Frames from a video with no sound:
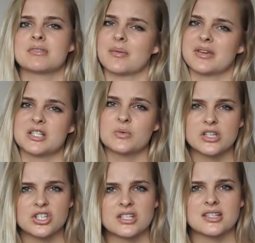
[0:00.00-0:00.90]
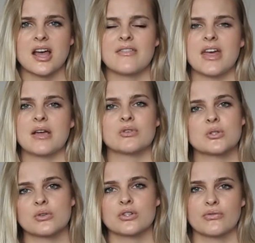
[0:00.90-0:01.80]
something switches and they
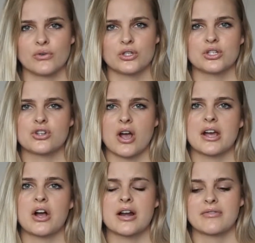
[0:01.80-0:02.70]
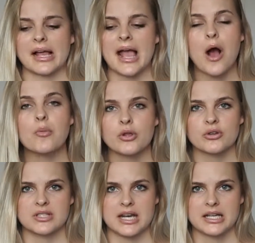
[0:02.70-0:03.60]
resort to food to try and kind of like help
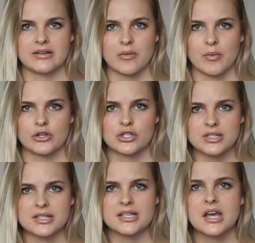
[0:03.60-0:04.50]
those negative emotions.